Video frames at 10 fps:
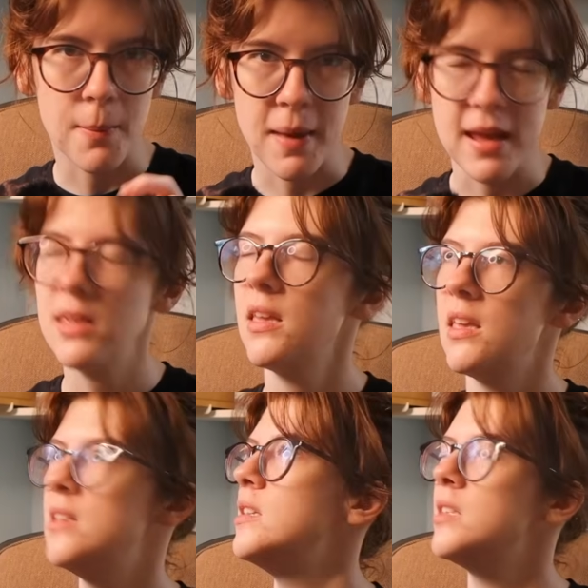to make
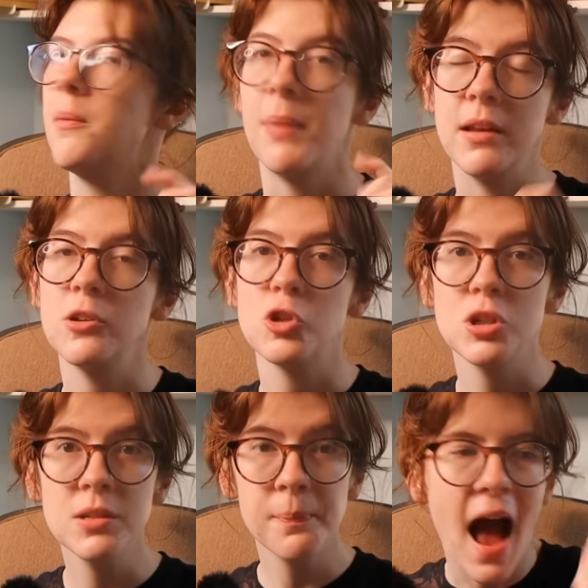is a pin
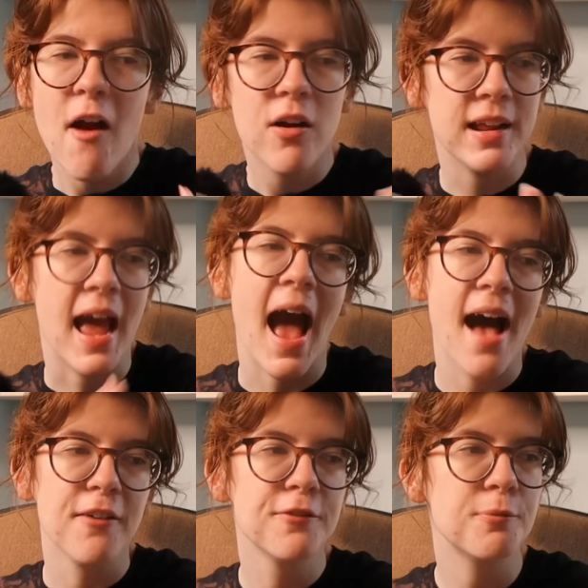cushion. I already
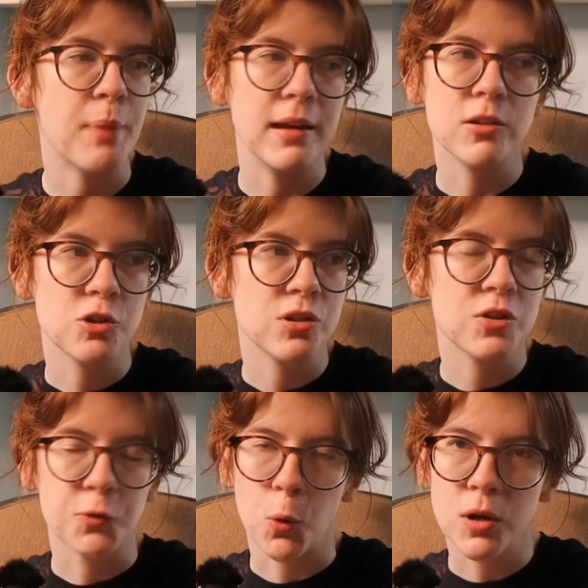have pin
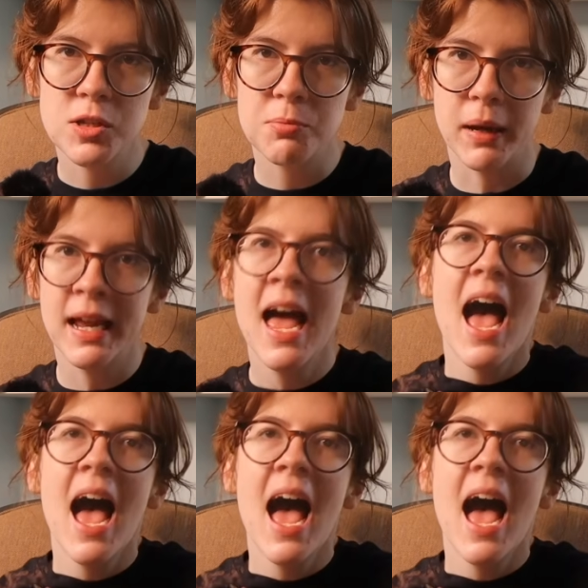cushions, of course, but